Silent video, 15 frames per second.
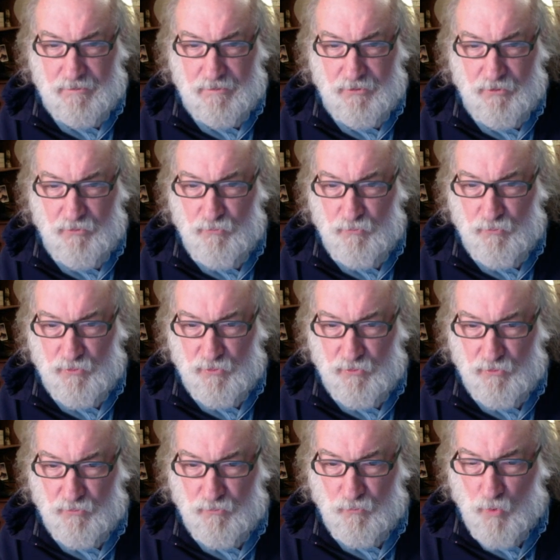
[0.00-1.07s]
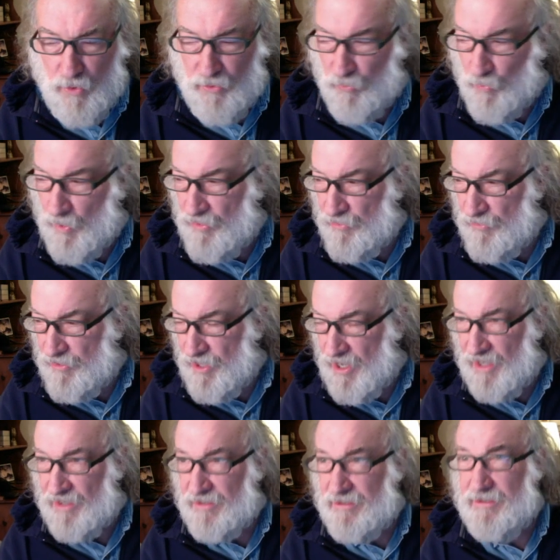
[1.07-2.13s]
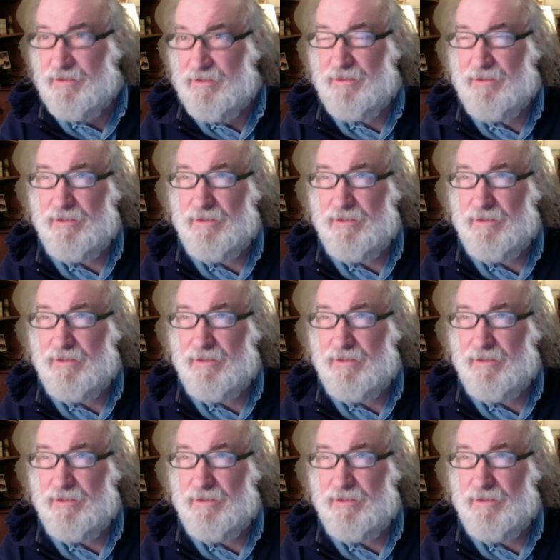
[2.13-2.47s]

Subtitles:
you wonder whether or not